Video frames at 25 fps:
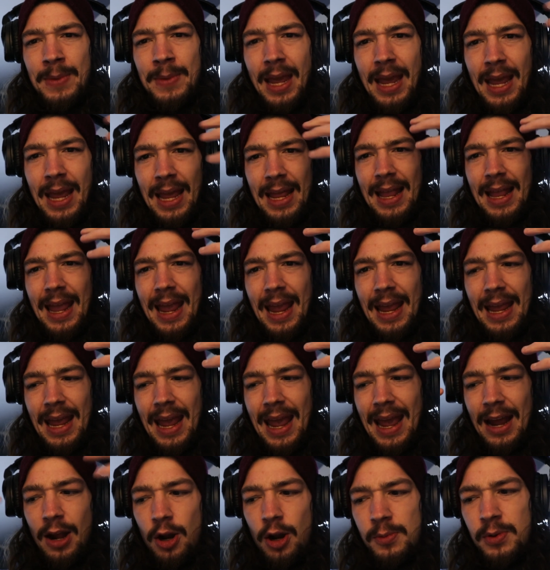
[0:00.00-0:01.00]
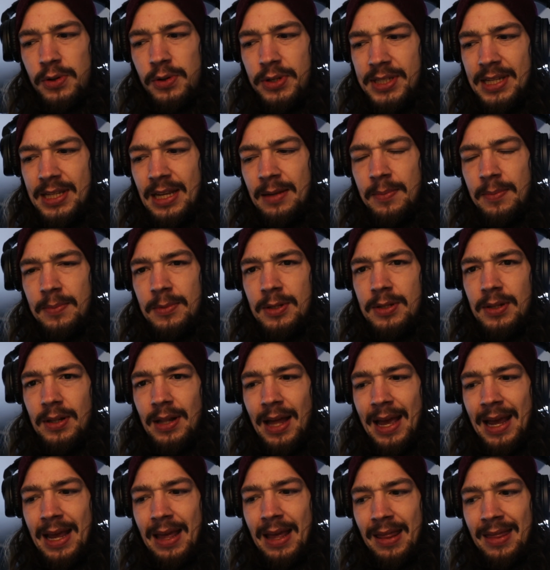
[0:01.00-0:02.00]
It almost seemed
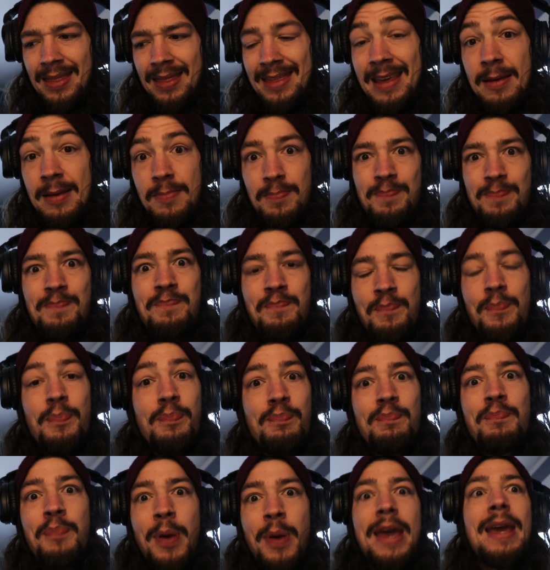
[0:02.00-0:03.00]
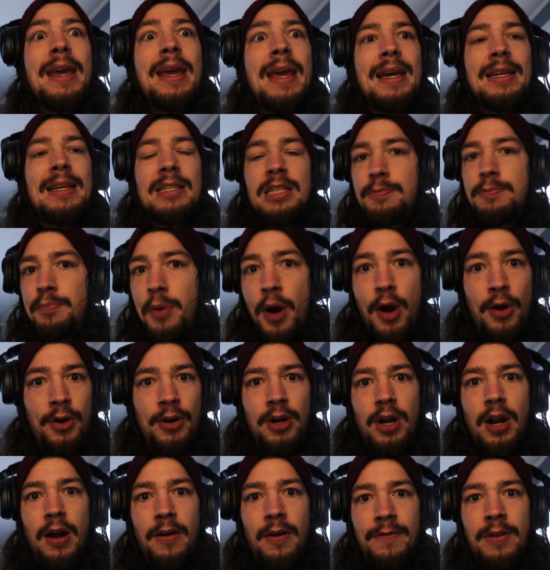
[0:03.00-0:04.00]
like the biggest
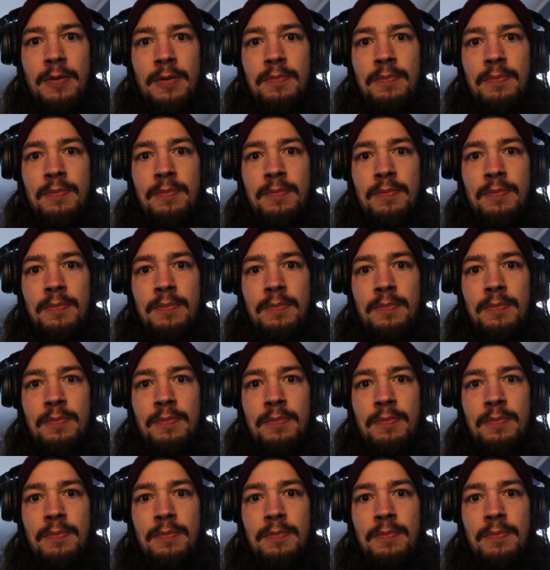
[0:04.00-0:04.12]
part of the